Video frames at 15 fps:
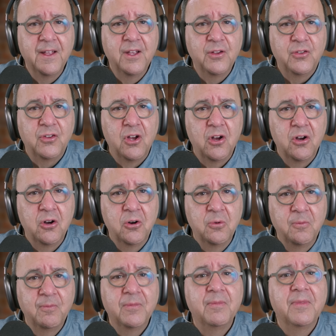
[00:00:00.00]
So
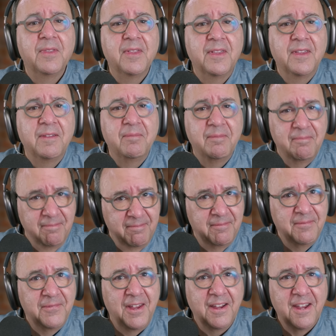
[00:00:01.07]

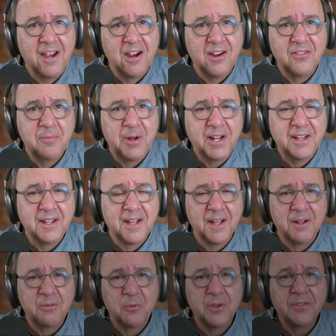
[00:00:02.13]
take care, everybody,
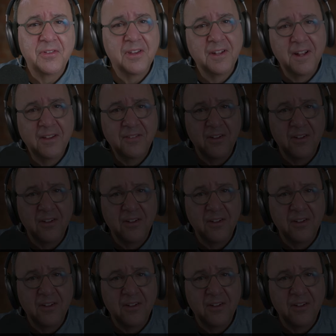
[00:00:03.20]
and we'll see you next